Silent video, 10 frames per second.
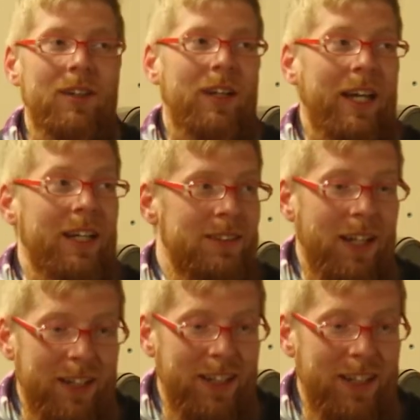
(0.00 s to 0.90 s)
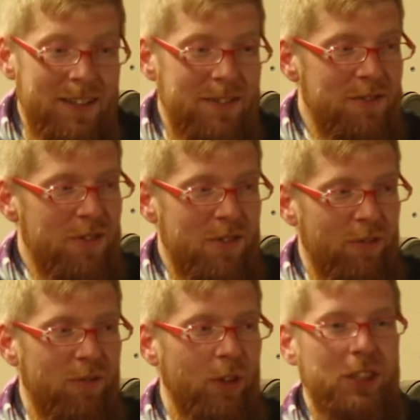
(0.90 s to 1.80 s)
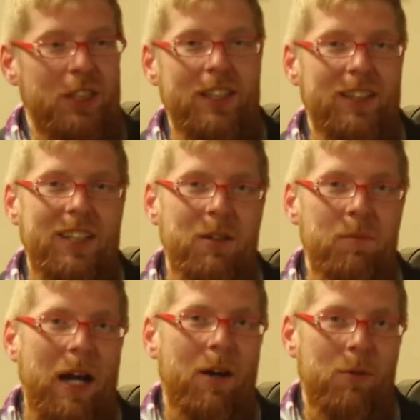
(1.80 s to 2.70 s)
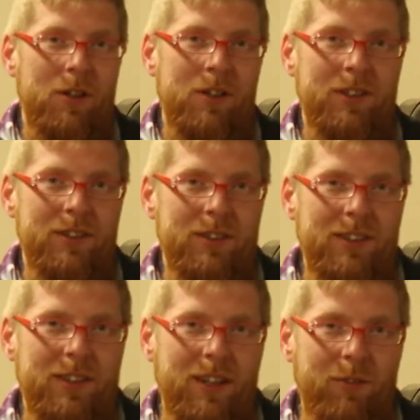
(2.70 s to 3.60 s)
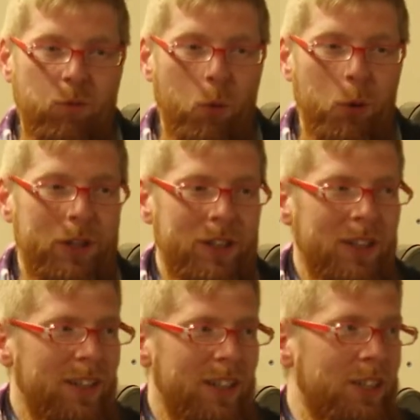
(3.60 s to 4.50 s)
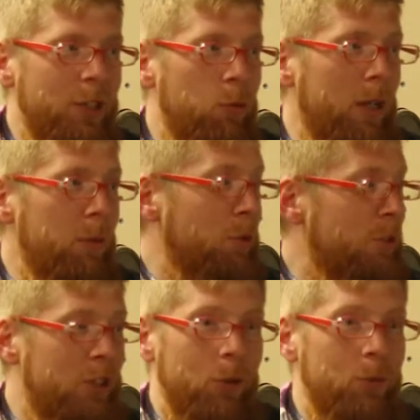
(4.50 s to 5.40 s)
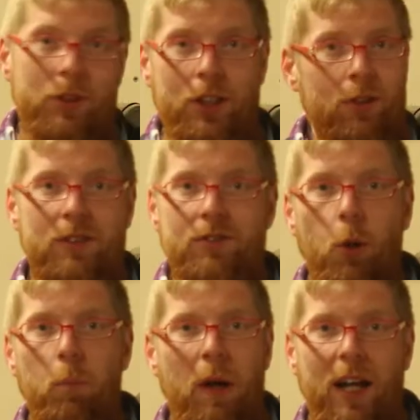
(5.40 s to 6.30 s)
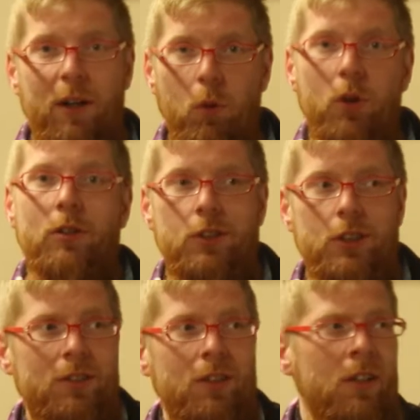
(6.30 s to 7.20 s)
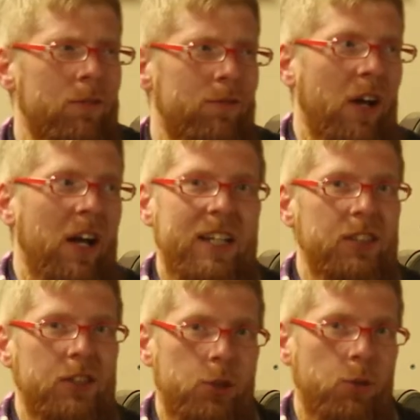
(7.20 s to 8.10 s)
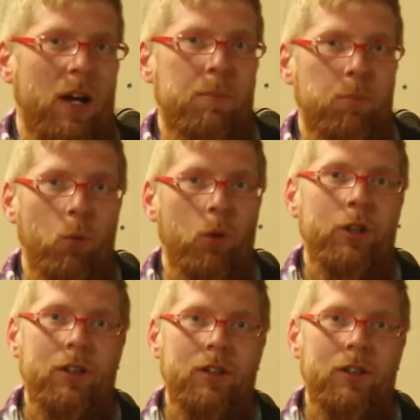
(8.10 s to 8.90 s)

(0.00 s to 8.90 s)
And again, the versatility and power of wood is incredible. So you don't have to go buy wood, just find scrap wood.